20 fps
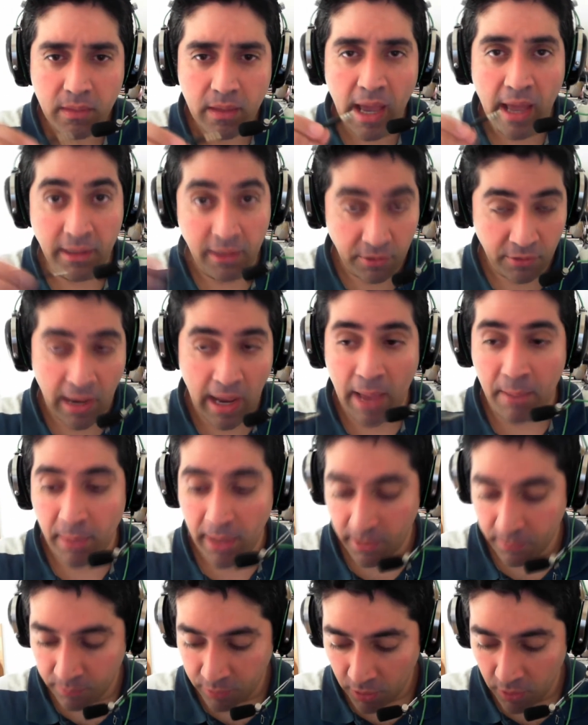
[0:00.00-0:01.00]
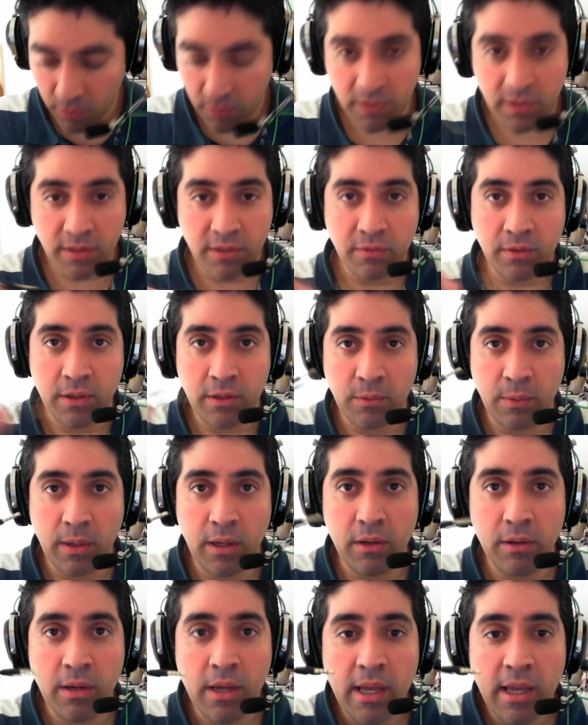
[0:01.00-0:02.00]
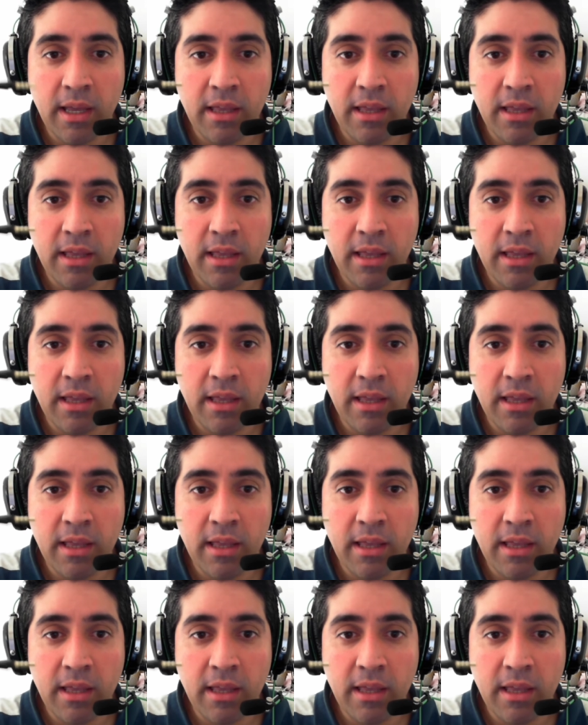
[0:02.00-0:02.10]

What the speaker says: and the Hammerhead Pros as well,